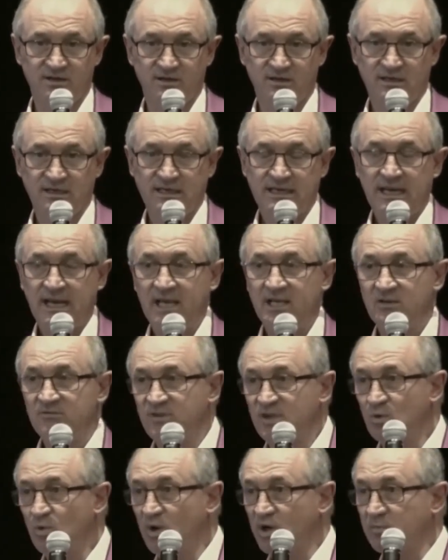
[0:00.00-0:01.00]
And if you
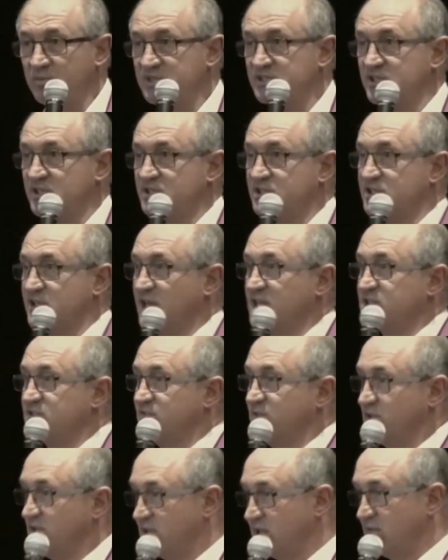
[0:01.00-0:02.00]
want to be successful
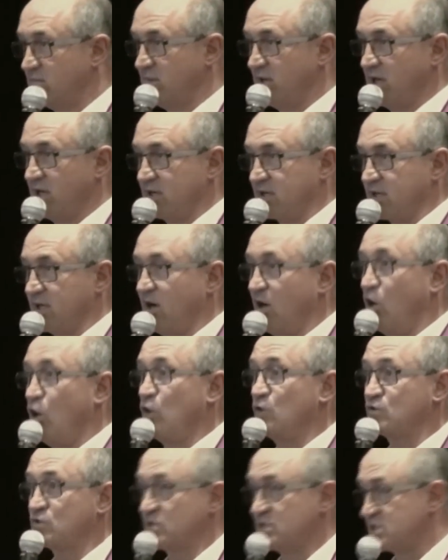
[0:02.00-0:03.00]
in America,
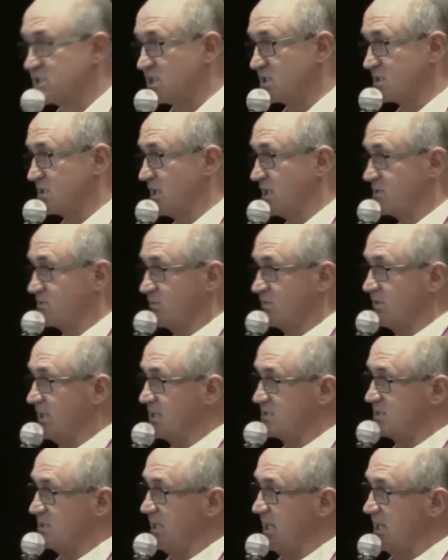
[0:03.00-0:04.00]
ultra successful, that's
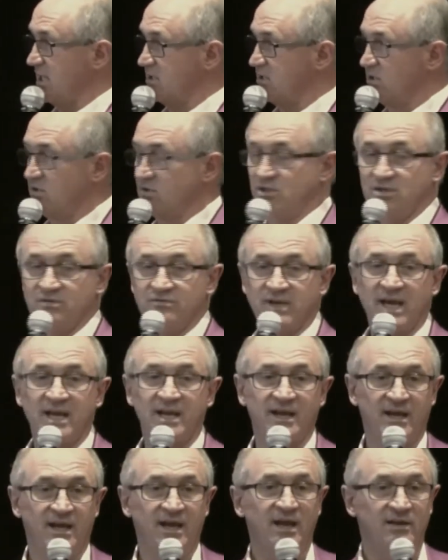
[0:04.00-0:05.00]
the attitude you've got to have.